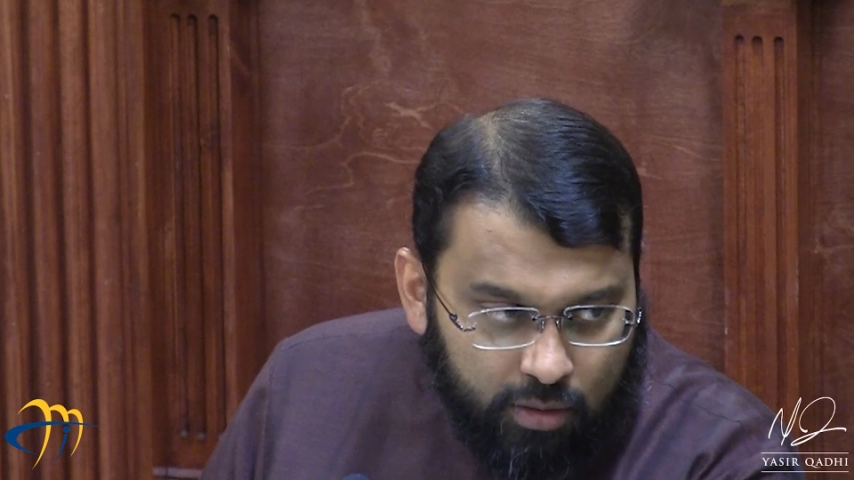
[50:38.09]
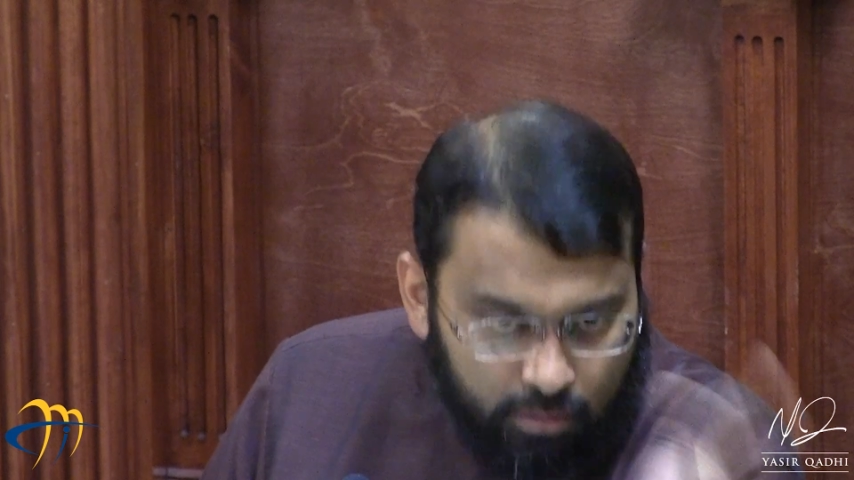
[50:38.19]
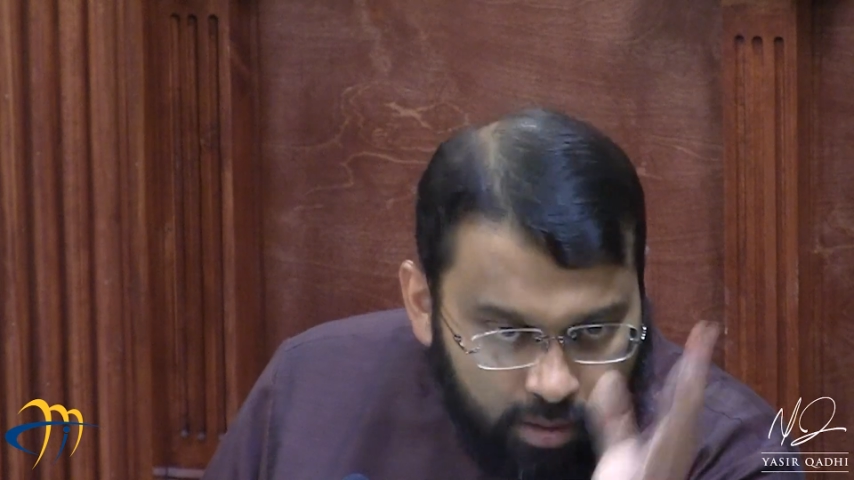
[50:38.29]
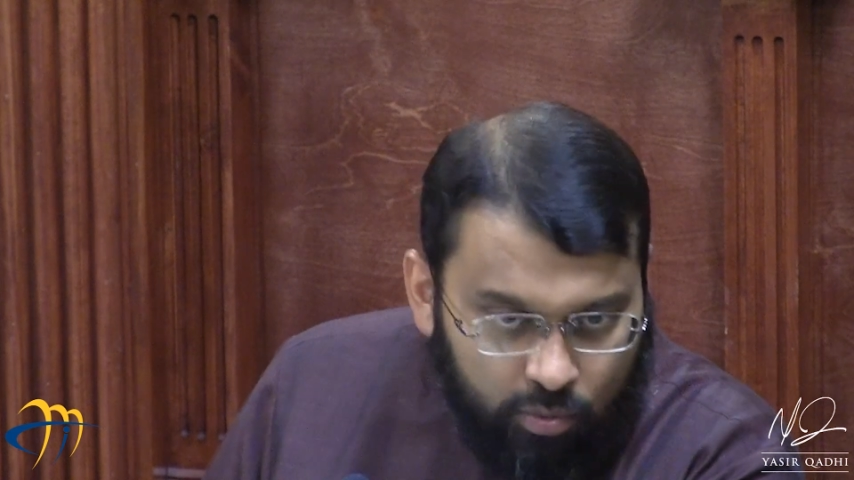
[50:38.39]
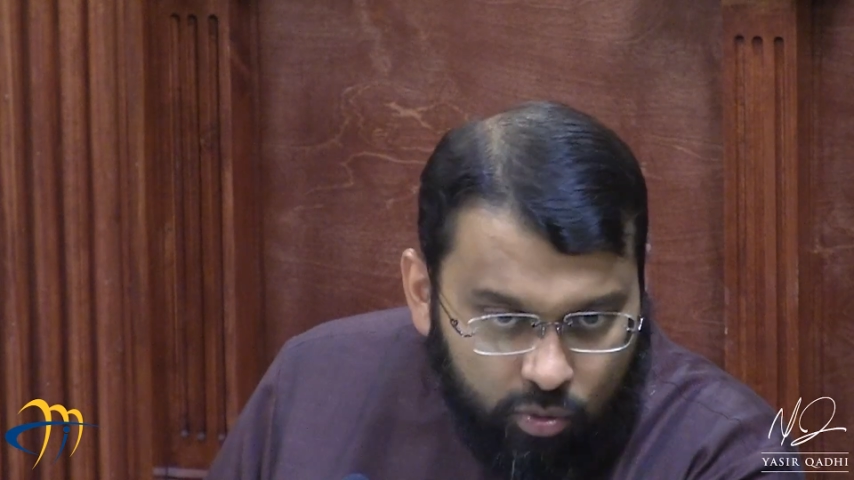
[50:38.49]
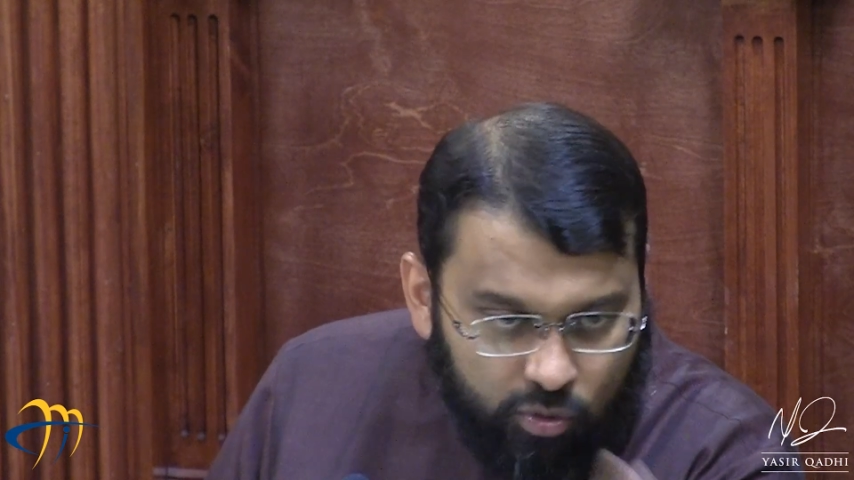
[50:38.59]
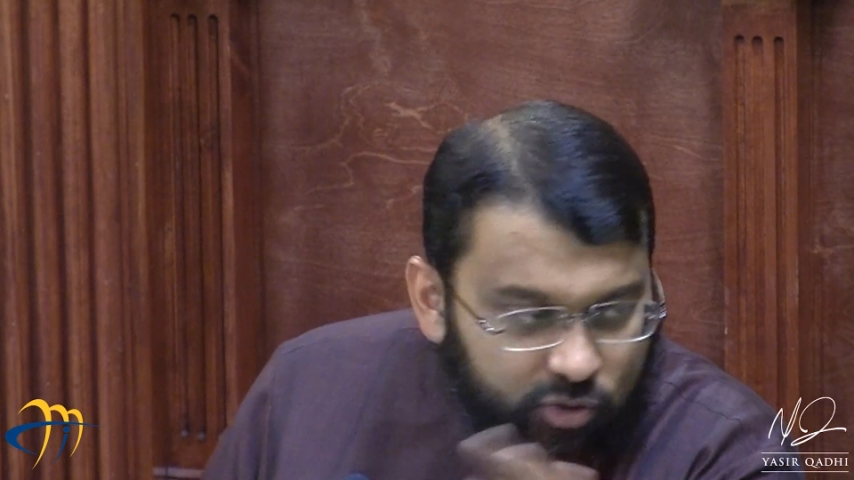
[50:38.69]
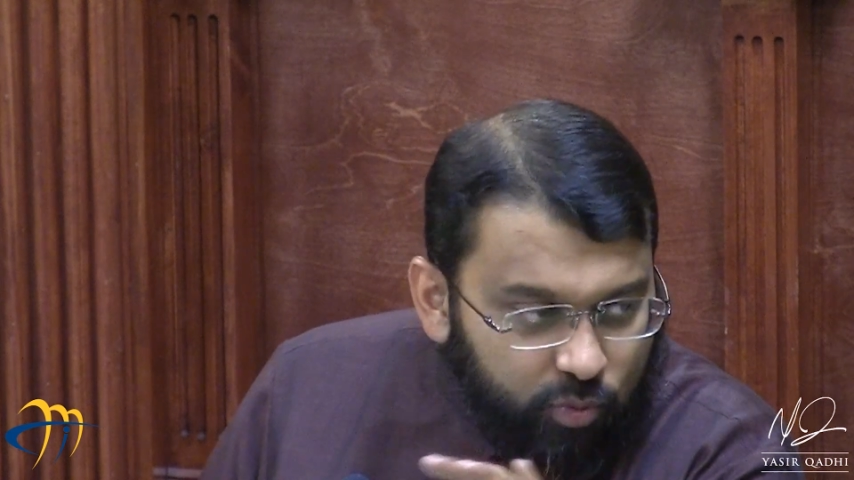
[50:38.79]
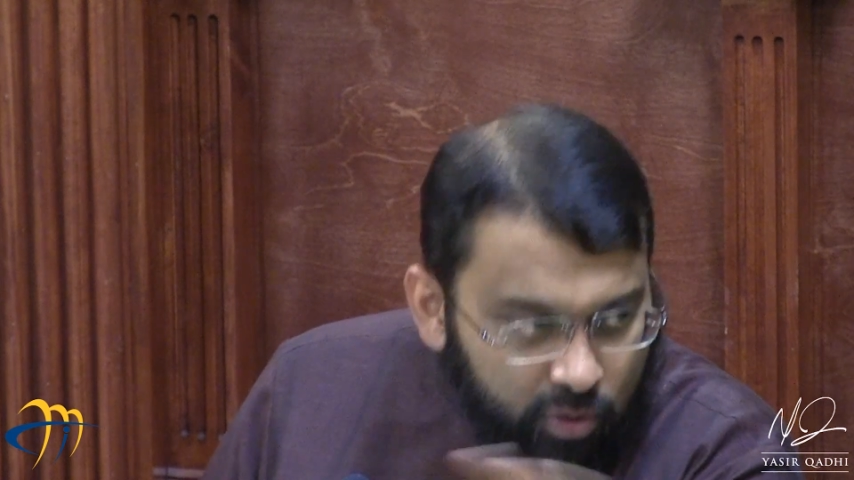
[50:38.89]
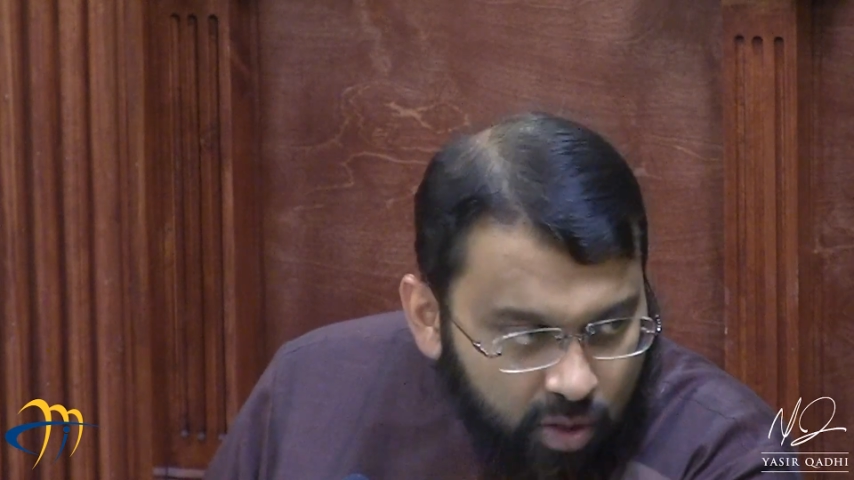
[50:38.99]
the
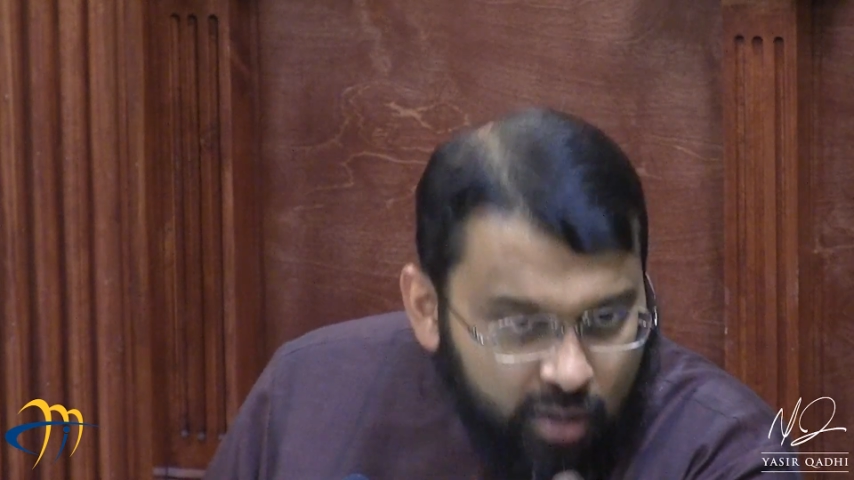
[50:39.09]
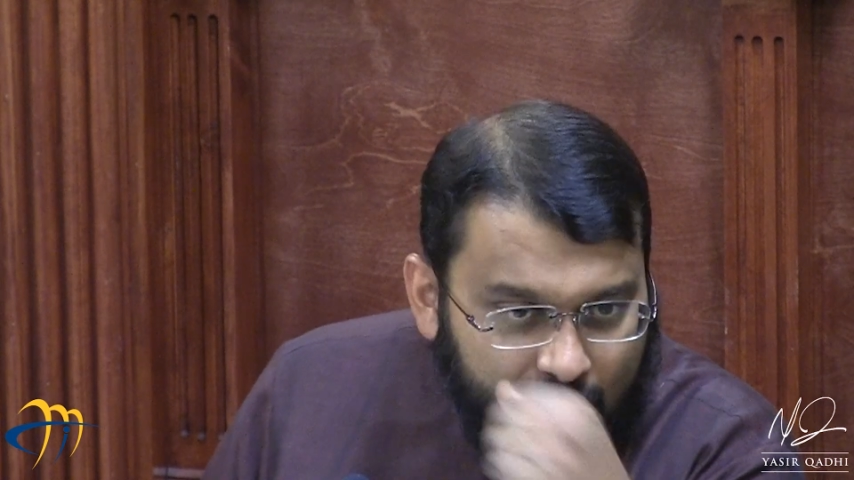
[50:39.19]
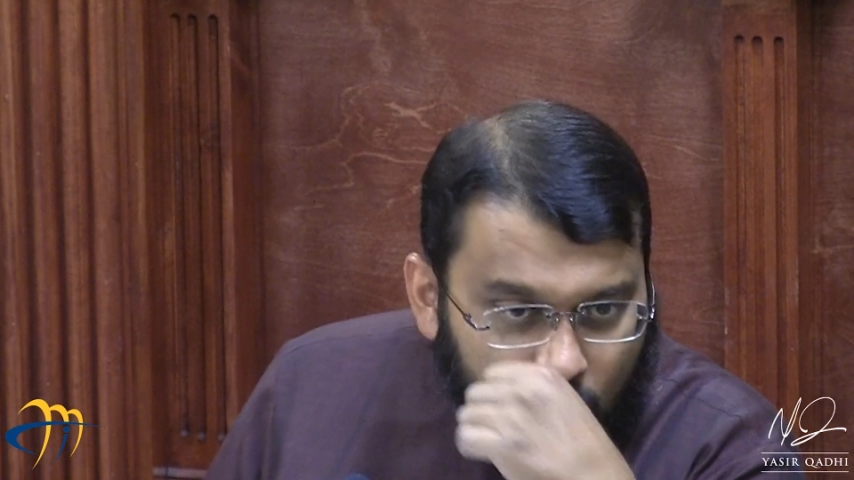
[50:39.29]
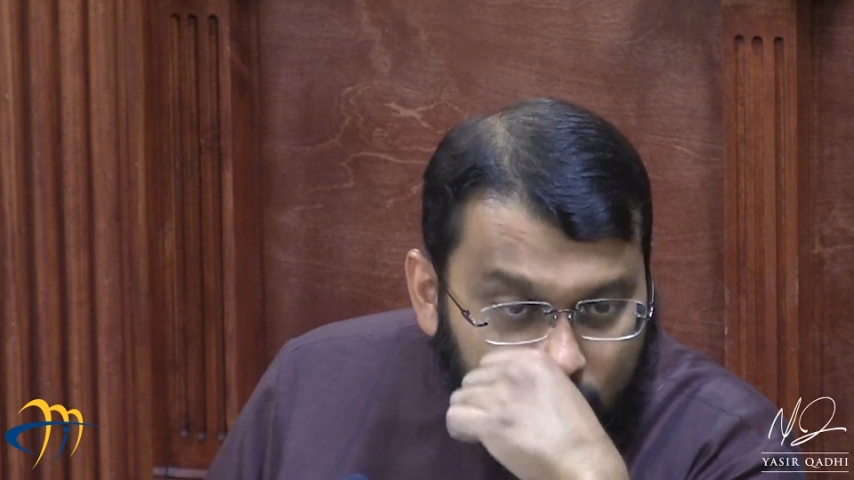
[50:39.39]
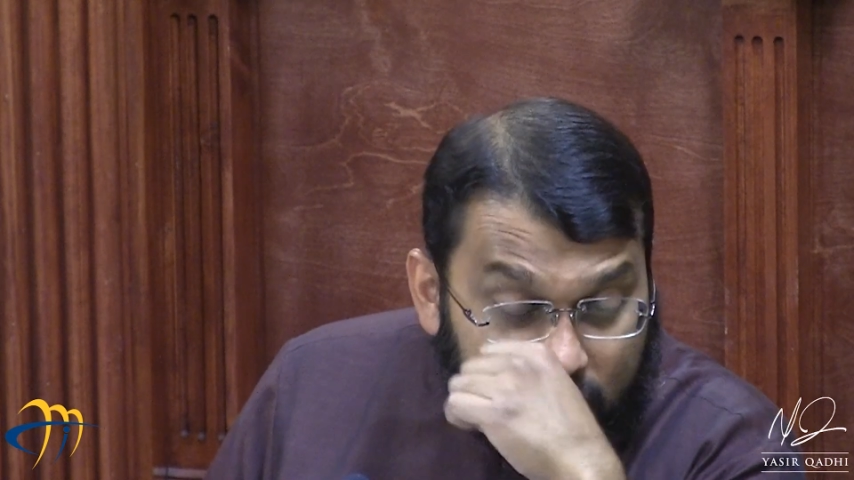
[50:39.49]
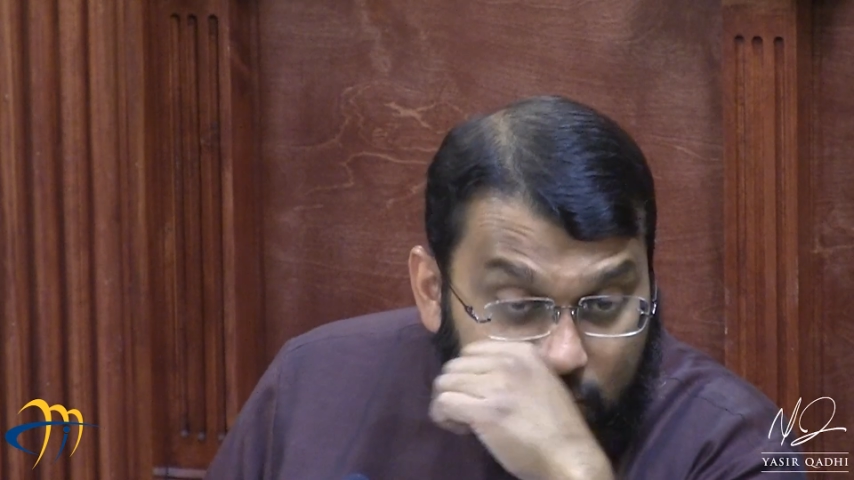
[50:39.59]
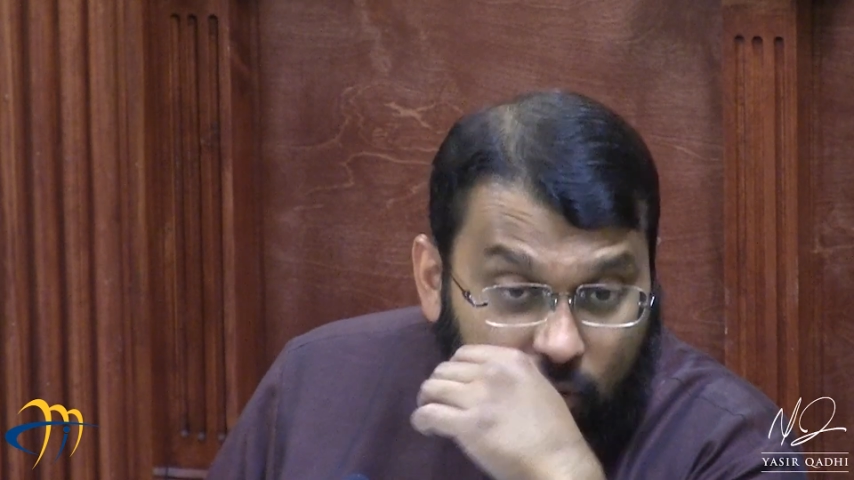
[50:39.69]
Mamluks were non Arabs,